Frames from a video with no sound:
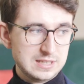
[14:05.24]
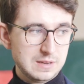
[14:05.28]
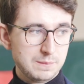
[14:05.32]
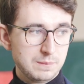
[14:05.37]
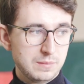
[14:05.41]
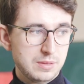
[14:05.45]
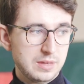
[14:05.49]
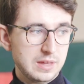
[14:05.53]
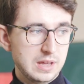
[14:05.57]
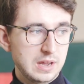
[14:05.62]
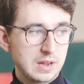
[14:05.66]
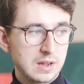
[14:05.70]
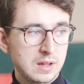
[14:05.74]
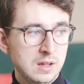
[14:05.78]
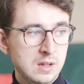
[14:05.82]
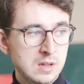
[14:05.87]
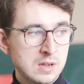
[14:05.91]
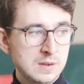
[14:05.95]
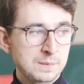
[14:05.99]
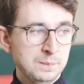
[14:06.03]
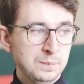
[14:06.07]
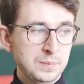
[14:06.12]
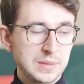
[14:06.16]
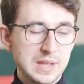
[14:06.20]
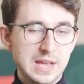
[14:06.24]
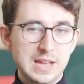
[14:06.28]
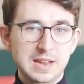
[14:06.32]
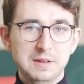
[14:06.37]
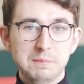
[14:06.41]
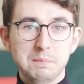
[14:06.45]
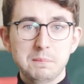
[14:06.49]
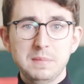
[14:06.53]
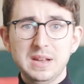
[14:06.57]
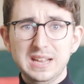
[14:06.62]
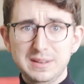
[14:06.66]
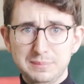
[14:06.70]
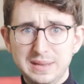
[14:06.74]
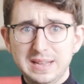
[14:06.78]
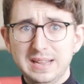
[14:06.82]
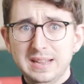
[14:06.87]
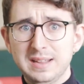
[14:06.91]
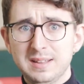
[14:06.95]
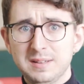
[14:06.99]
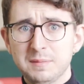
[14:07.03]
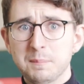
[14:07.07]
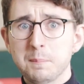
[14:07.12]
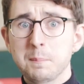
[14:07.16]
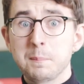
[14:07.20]
something, and
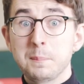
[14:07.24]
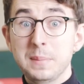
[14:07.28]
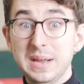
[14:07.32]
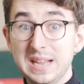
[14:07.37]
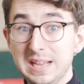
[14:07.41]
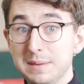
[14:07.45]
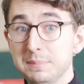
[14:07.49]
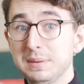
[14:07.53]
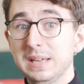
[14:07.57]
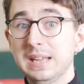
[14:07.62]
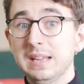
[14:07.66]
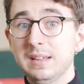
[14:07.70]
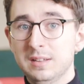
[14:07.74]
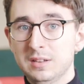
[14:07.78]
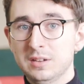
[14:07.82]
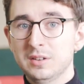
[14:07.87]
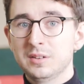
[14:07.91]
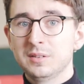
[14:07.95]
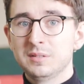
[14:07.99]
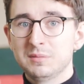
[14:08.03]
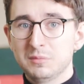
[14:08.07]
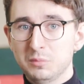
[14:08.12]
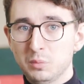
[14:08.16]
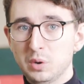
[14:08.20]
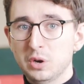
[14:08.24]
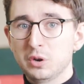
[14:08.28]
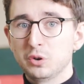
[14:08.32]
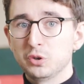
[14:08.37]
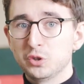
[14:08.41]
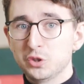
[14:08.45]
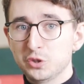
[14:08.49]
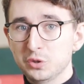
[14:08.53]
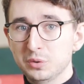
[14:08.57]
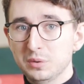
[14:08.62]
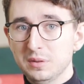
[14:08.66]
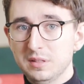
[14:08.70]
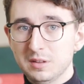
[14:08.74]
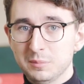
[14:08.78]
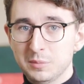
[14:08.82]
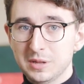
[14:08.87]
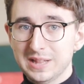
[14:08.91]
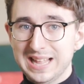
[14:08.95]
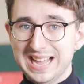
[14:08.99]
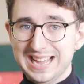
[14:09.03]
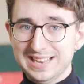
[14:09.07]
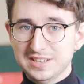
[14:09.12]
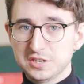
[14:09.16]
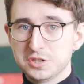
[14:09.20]
maybe 1 or 2 of them
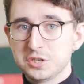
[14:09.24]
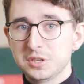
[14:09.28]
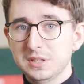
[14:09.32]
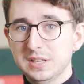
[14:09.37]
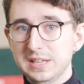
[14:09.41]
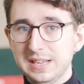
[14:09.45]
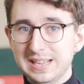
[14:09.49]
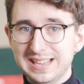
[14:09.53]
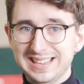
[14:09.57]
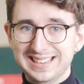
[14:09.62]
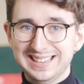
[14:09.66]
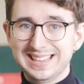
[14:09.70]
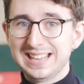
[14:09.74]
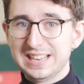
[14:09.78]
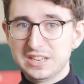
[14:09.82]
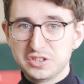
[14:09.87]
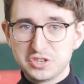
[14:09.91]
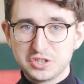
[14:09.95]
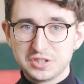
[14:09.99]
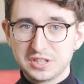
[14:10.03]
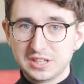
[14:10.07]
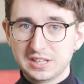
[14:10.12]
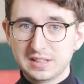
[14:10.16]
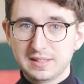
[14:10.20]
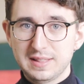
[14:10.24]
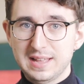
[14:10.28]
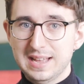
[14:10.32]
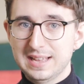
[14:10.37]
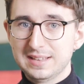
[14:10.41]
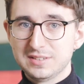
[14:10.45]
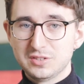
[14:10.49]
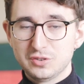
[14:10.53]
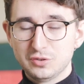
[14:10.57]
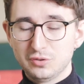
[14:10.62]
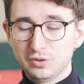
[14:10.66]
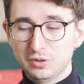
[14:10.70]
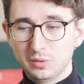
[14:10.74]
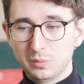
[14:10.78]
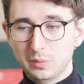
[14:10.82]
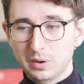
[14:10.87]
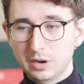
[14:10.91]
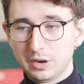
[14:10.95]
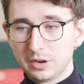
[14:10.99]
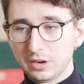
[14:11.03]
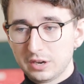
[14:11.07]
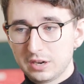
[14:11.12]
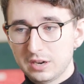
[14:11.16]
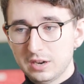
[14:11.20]
will actually engage in the class or do the
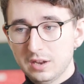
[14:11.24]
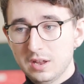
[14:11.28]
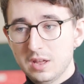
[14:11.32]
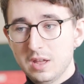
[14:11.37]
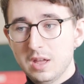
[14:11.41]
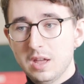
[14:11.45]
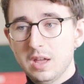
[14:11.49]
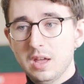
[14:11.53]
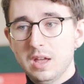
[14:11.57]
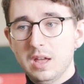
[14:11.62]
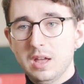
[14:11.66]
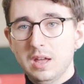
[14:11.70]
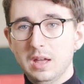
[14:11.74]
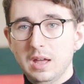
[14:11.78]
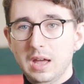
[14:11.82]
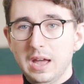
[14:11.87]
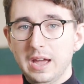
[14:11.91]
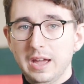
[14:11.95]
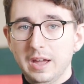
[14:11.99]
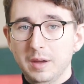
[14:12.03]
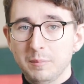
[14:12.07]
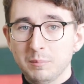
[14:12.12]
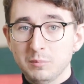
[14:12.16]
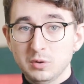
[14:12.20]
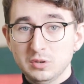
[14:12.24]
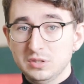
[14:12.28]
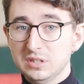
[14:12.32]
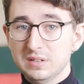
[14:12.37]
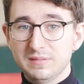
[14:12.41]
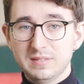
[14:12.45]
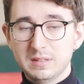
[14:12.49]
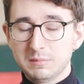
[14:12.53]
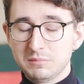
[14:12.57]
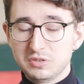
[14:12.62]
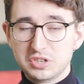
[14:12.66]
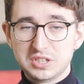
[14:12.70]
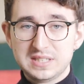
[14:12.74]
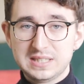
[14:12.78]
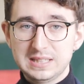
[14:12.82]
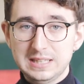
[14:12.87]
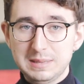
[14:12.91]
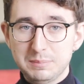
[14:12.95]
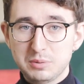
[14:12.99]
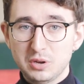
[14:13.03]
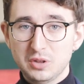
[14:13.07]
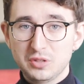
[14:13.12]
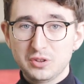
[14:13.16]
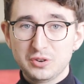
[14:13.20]
work. Most of them just
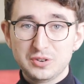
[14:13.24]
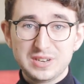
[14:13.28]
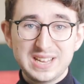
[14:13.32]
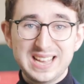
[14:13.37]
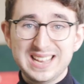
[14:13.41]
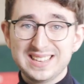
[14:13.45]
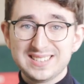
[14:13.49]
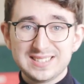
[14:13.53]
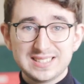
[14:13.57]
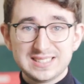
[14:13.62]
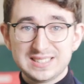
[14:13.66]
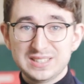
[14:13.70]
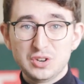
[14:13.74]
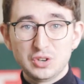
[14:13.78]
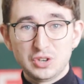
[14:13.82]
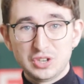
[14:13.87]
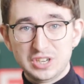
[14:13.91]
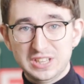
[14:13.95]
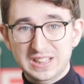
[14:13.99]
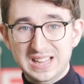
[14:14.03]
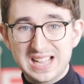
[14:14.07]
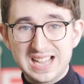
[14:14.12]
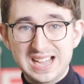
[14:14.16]
sleep on their desks, not gonna